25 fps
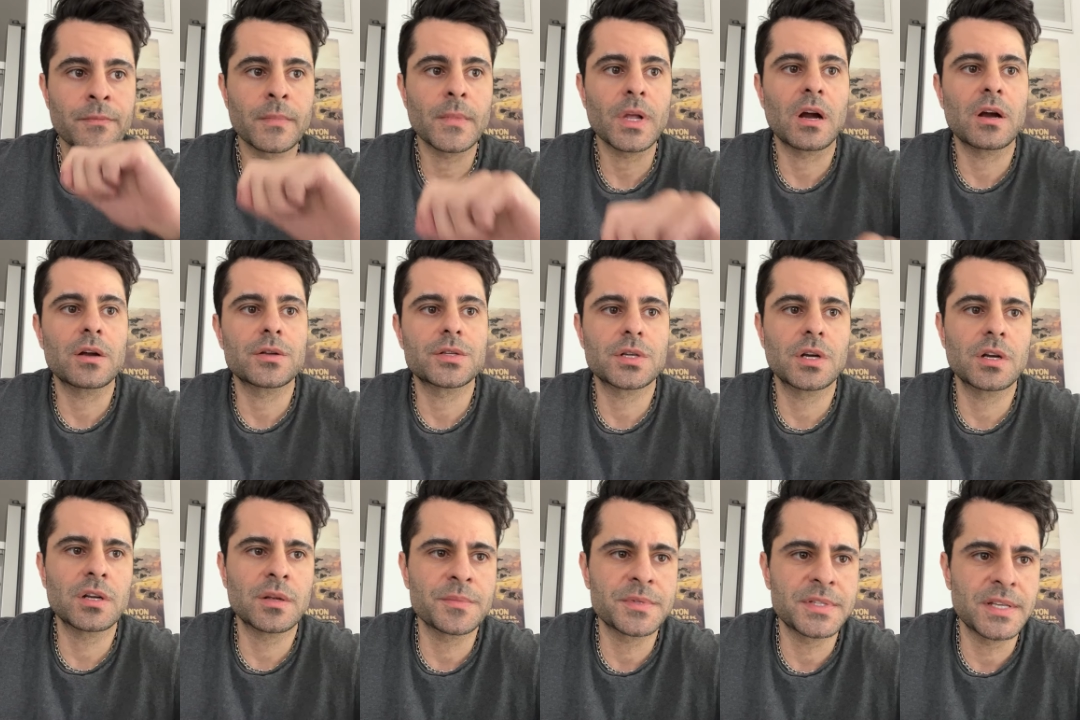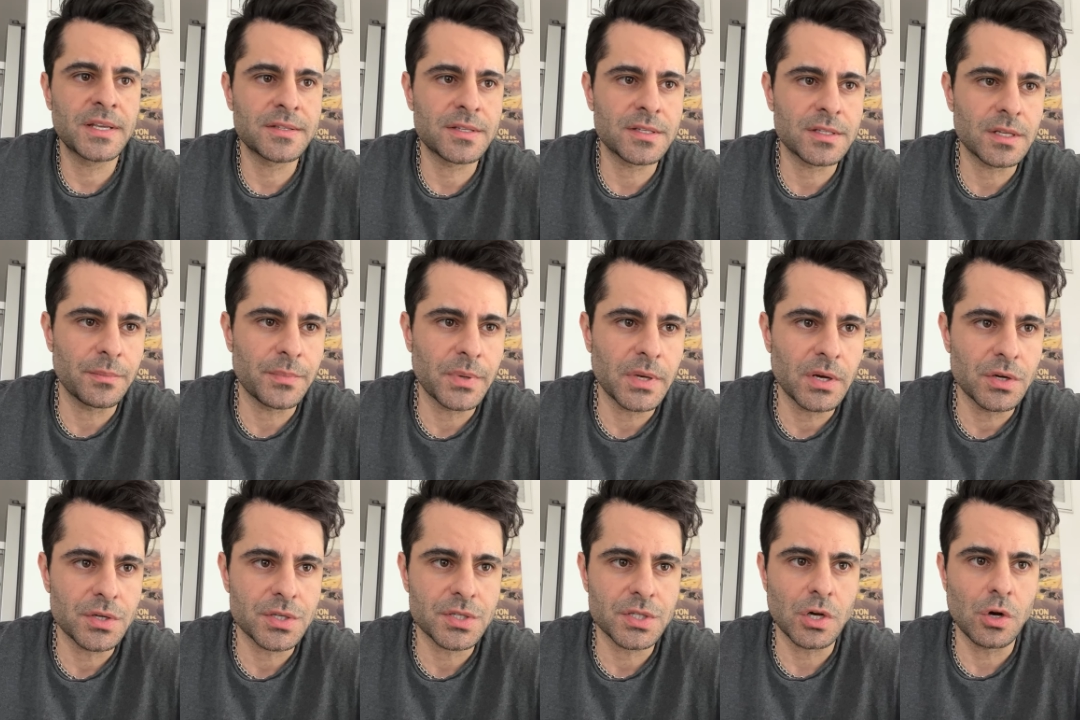our circumstances
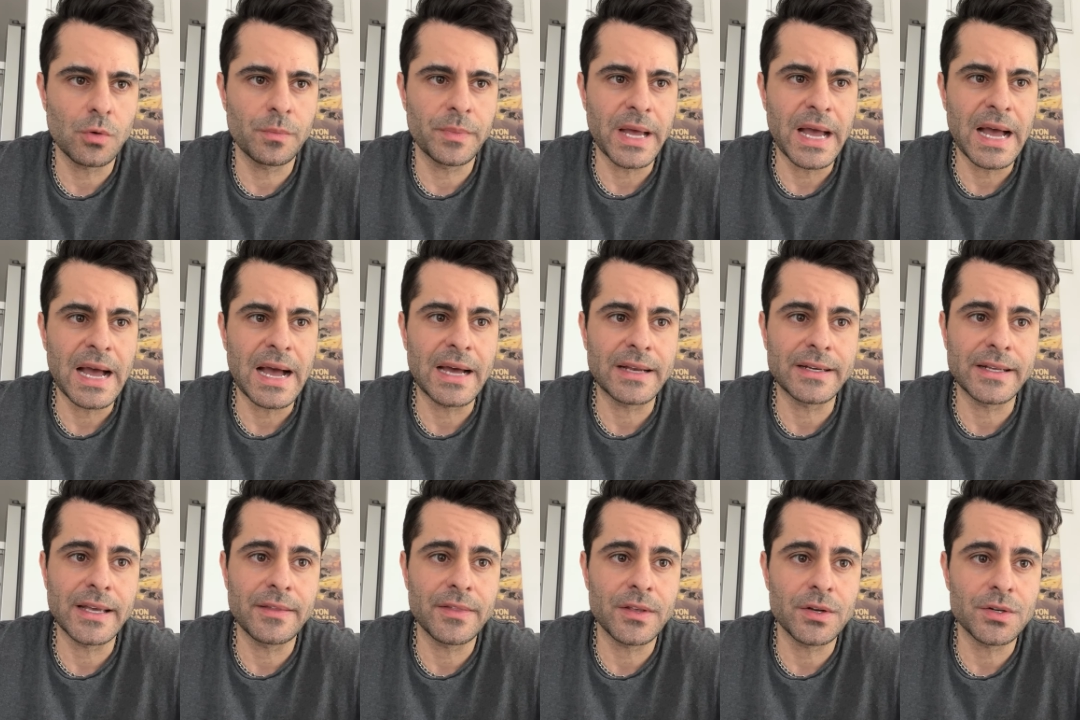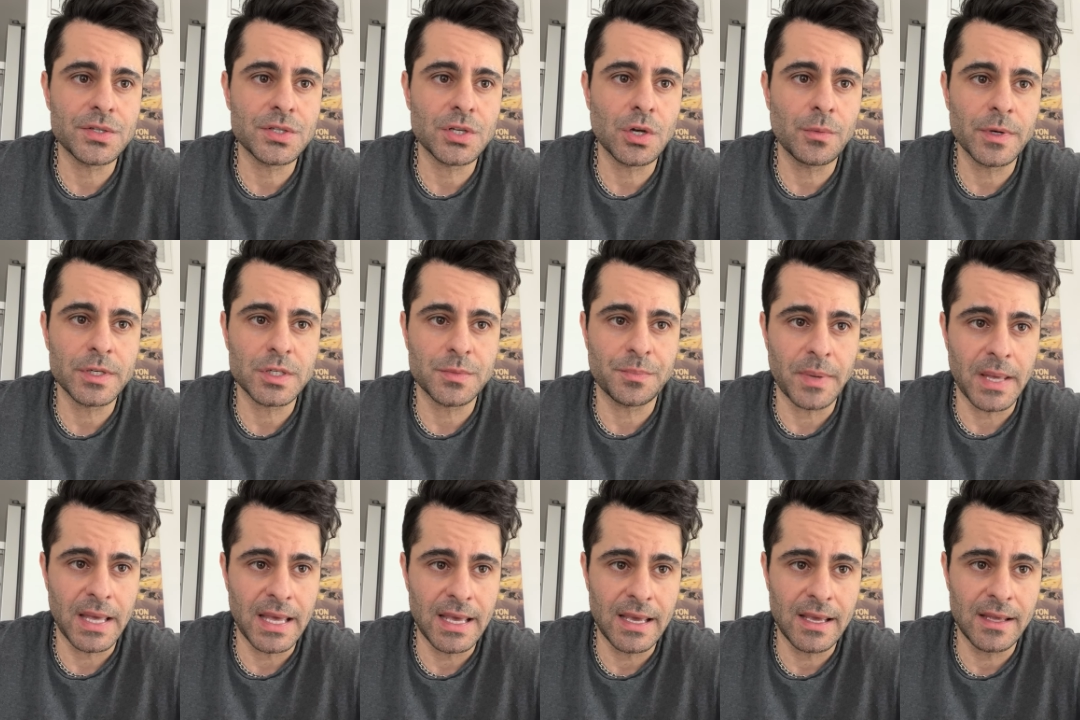appear so bad and there's so much
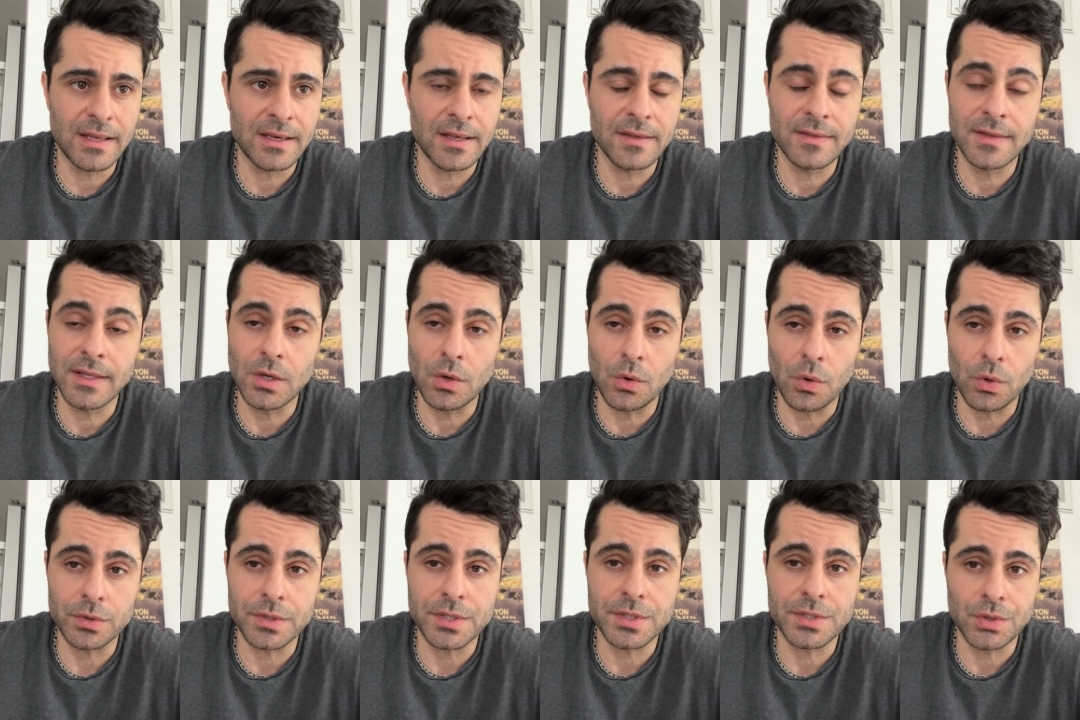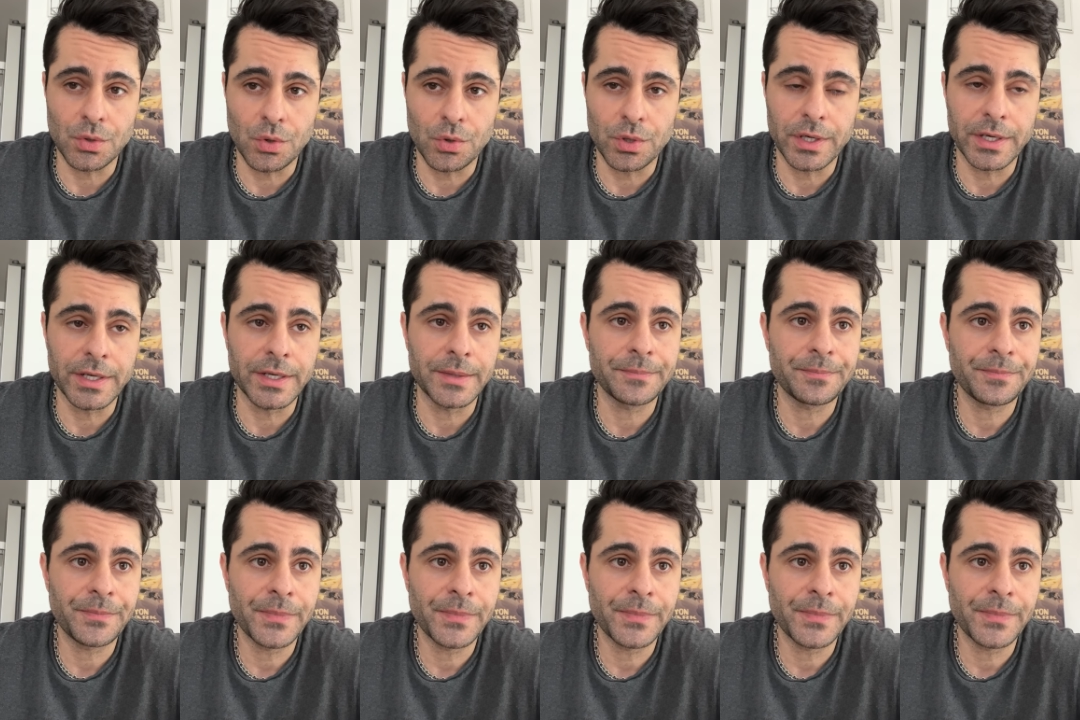pain in the old story.